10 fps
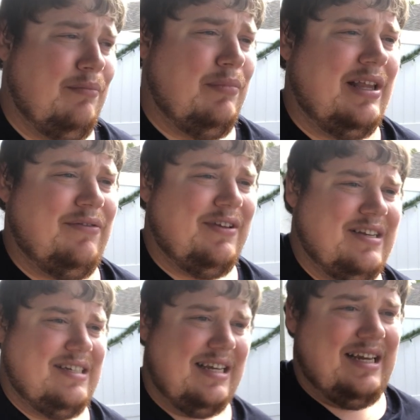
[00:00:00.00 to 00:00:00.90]
I believe it
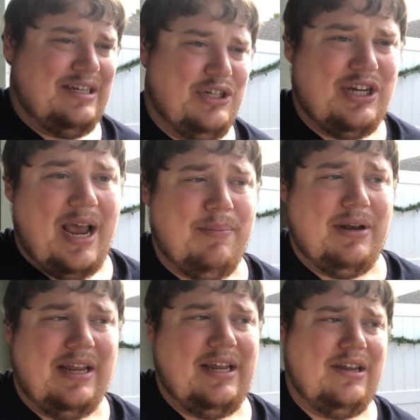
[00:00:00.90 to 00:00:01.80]
is a
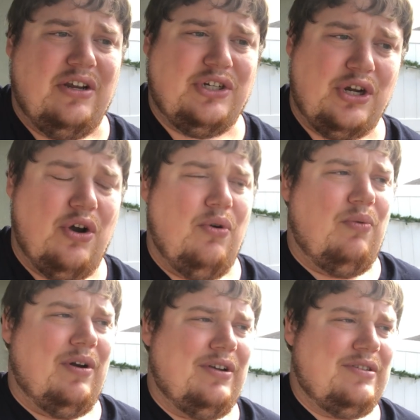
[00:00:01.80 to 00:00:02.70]
Japanese show
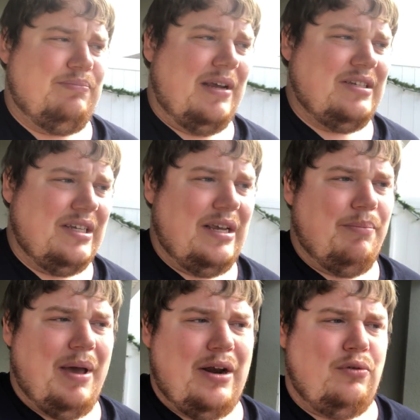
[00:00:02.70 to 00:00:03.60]
where it's basically a
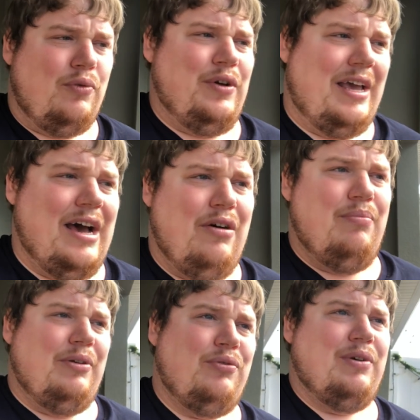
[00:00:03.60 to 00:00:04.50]
battle royale
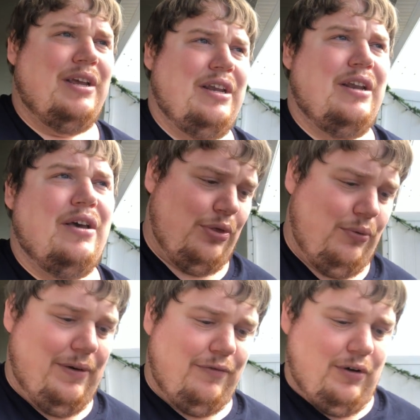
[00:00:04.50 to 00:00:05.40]
between
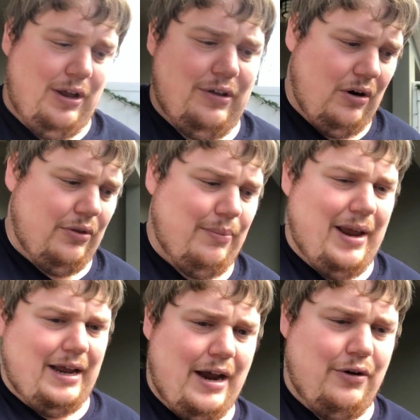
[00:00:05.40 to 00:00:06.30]
three friends are the
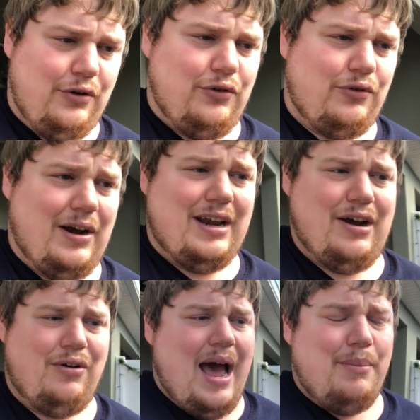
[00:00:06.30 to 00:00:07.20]
main characters right
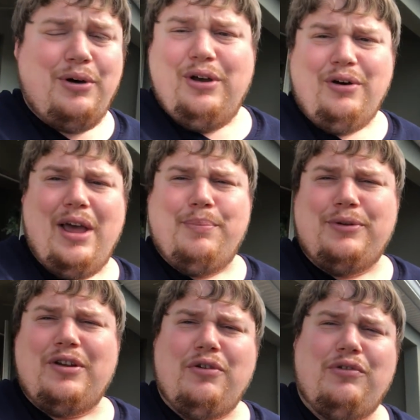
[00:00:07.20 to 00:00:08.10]
now. I'm only on
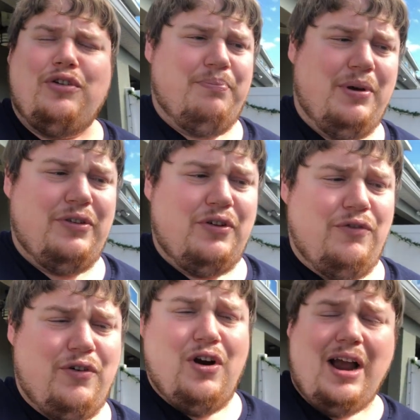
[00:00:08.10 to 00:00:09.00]
episode two, but so
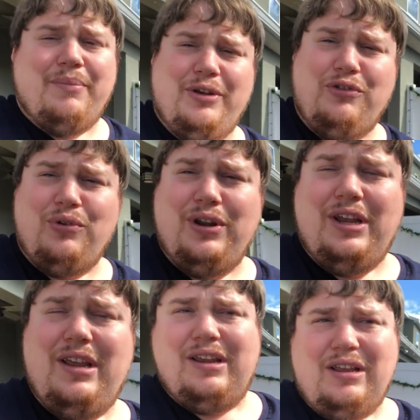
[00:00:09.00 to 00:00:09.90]
far I'm enjoying
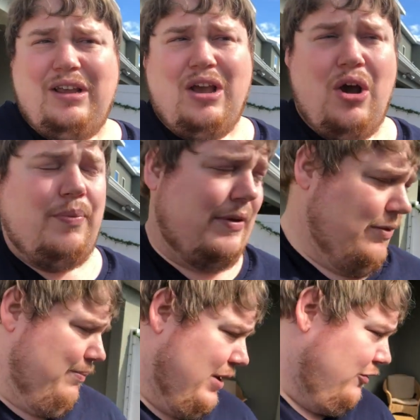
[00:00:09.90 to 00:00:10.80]
it hoping to
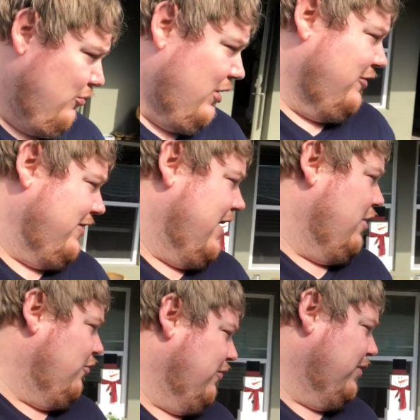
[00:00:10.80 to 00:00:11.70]
binge watch that
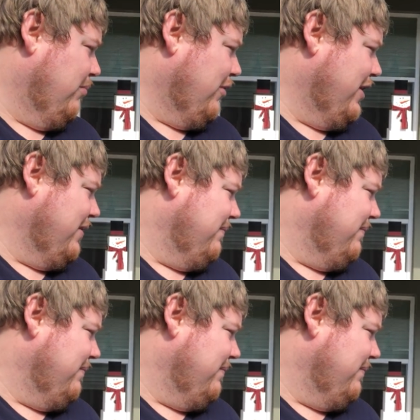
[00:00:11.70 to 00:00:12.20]
over the break,